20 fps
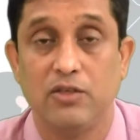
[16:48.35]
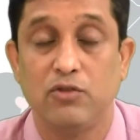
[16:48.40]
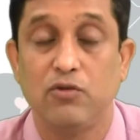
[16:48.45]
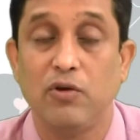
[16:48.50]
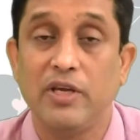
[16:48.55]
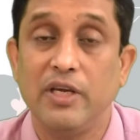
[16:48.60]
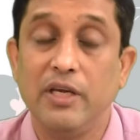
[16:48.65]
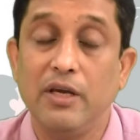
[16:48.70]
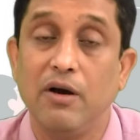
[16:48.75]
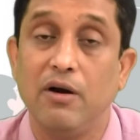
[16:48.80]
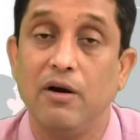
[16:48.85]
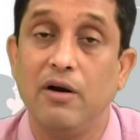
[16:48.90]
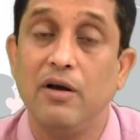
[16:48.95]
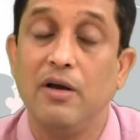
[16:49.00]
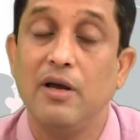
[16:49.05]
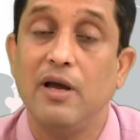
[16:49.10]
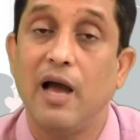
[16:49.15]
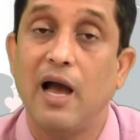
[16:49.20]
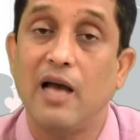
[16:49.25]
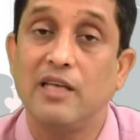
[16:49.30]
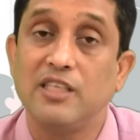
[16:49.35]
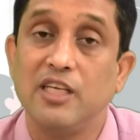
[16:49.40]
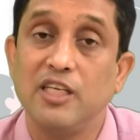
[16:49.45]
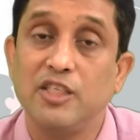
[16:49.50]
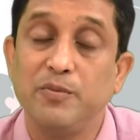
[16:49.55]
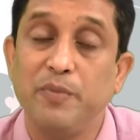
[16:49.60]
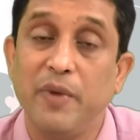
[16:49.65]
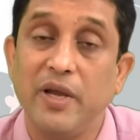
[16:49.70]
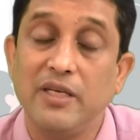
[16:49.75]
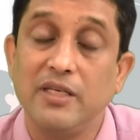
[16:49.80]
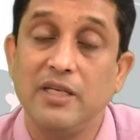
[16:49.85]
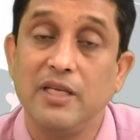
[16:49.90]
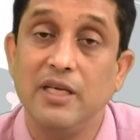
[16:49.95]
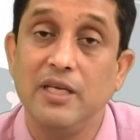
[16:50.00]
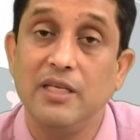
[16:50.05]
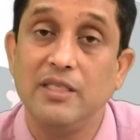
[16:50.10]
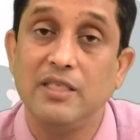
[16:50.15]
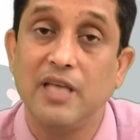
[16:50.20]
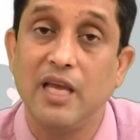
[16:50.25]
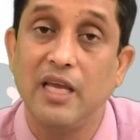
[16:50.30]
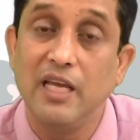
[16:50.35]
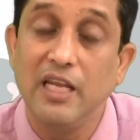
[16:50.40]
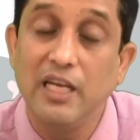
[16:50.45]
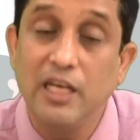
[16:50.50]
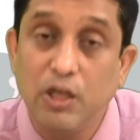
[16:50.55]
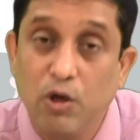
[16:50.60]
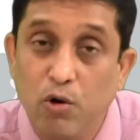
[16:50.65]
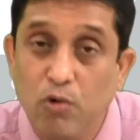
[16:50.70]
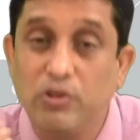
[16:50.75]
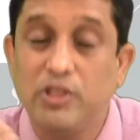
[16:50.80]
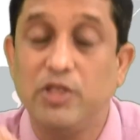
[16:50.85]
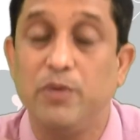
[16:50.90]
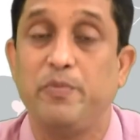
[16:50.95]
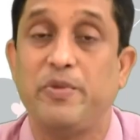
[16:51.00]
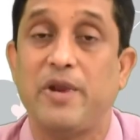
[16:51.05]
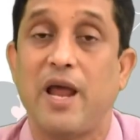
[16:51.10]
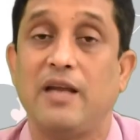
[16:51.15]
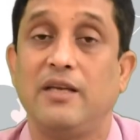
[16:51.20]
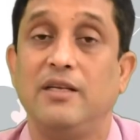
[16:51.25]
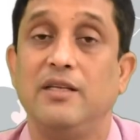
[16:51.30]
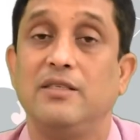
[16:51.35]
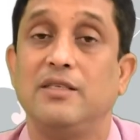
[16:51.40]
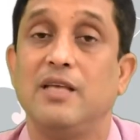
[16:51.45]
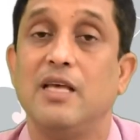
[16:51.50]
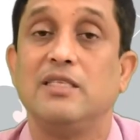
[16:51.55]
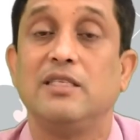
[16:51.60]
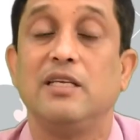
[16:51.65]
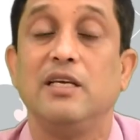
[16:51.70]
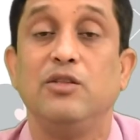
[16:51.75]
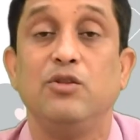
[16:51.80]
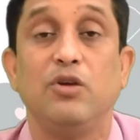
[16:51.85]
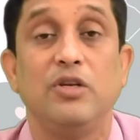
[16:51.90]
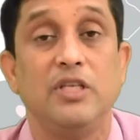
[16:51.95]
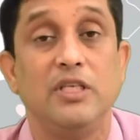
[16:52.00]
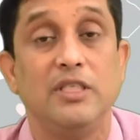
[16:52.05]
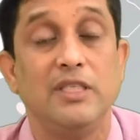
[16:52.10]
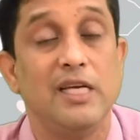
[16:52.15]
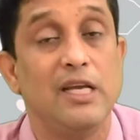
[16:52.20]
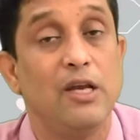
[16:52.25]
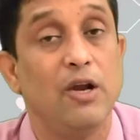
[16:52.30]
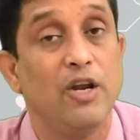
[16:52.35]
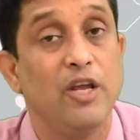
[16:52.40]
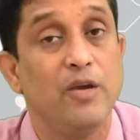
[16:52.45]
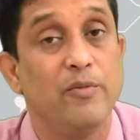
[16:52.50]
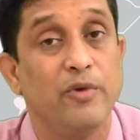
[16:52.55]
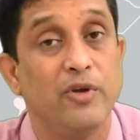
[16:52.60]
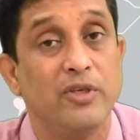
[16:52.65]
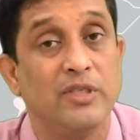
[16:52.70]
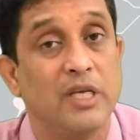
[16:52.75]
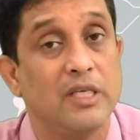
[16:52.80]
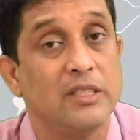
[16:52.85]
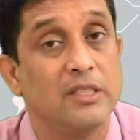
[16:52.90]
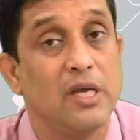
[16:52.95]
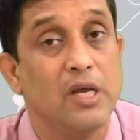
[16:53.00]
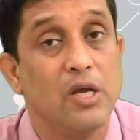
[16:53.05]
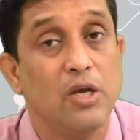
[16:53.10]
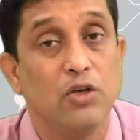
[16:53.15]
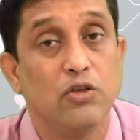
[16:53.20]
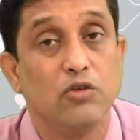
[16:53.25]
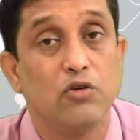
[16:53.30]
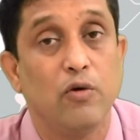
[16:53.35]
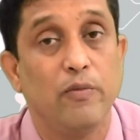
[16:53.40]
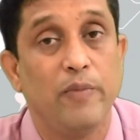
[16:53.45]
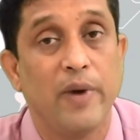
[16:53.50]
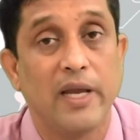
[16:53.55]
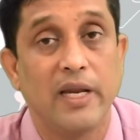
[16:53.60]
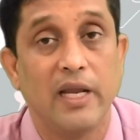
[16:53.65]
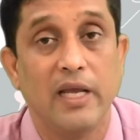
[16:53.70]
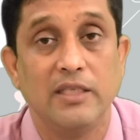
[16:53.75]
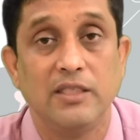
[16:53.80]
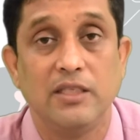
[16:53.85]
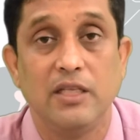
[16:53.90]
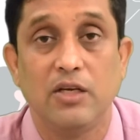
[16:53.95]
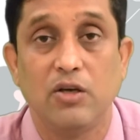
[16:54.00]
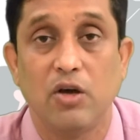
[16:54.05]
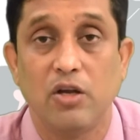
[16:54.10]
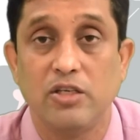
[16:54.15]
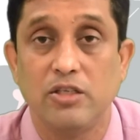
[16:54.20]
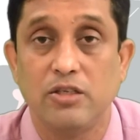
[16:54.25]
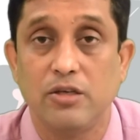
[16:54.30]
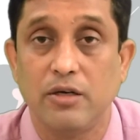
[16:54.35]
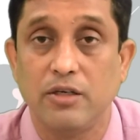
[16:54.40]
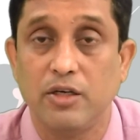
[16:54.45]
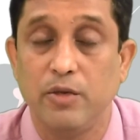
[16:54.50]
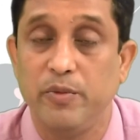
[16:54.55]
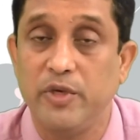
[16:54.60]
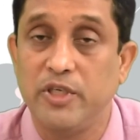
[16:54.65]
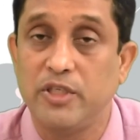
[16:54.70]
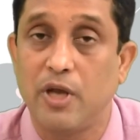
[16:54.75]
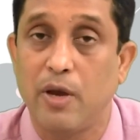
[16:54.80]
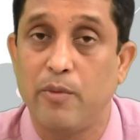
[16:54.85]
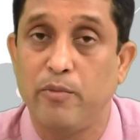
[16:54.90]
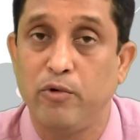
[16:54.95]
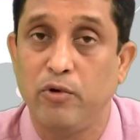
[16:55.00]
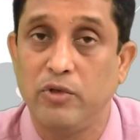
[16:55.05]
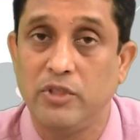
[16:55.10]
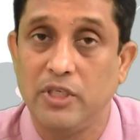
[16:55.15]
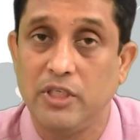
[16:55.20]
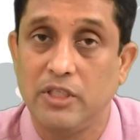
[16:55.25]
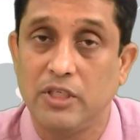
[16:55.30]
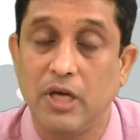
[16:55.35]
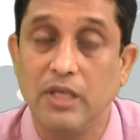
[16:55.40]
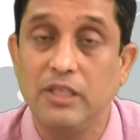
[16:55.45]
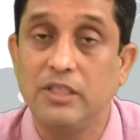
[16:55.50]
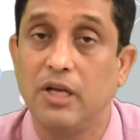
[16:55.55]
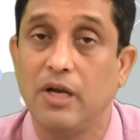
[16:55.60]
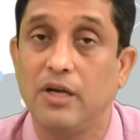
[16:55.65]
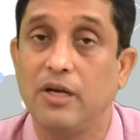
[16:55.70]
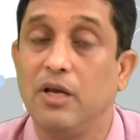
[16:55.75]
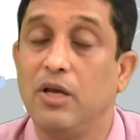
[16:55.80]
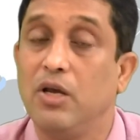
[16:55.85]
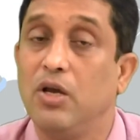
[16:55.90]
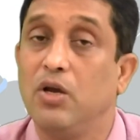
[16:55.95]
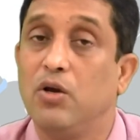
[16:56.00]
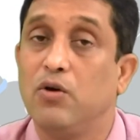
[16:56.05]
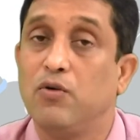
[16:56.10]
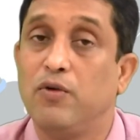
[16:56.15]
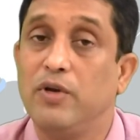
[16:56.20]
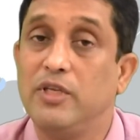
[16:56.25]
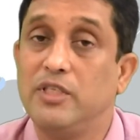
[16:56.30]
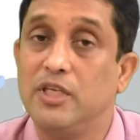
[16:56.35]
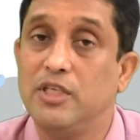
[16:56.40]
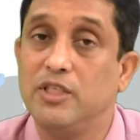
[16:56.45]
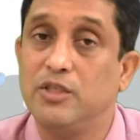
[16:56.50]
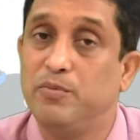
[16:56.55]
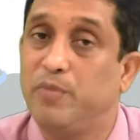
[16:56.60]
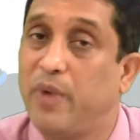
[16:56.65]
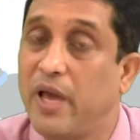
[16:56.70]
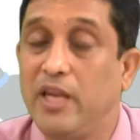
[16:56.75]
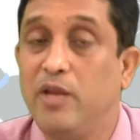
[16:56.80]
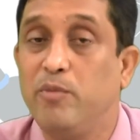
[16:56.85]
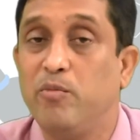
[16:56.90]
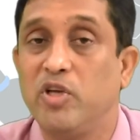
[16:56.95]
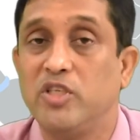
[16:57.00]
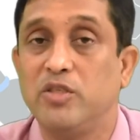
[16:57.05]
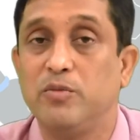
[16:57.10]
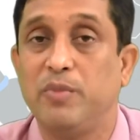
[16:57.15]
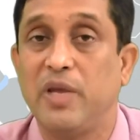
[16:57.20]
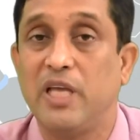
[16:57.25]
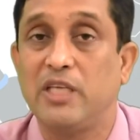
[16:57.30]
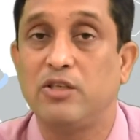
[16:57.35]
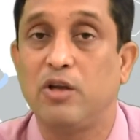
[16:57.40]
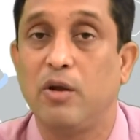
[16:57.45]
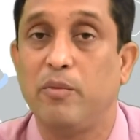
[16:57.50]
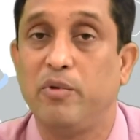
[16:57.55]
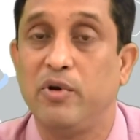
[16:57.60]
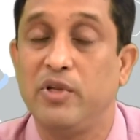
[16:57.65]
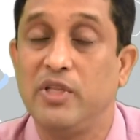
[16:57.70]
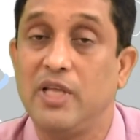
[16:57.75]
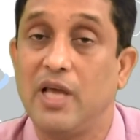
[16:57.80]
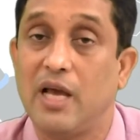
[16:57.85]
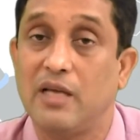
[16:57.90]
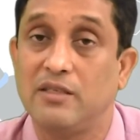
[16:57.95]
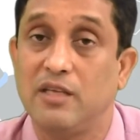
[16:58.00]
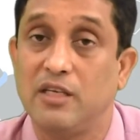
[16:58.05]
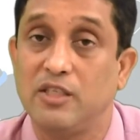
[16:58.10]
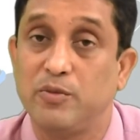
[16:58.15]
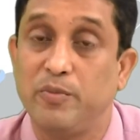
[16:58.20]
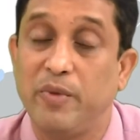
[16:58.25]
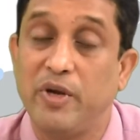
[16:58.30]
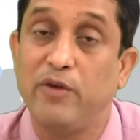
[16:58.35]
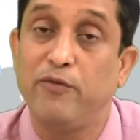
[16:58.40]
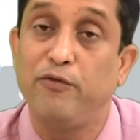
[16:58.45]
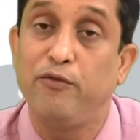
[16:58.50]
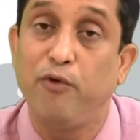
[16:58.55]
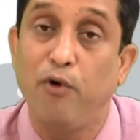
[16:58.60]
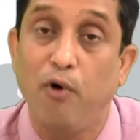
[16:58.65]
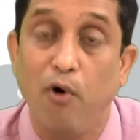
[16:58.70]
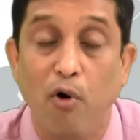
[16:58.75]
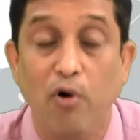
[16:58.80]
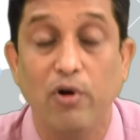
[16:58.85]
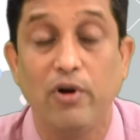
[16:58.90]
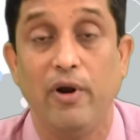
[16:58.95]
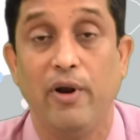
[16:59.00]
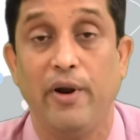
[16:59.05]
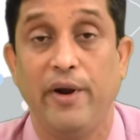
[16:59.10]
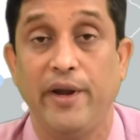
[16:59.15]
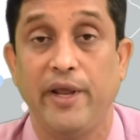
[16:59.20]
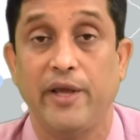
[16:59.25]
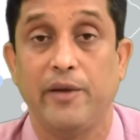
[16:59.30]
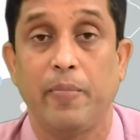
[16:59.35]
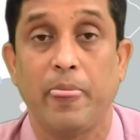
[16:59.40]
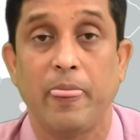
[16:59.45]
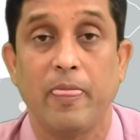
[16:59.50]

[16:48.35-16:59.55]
So here assessment is a inclusive practices in the teaching learning process so far as the constructivist approach is concerned, which is very much based upon the assessment for learning.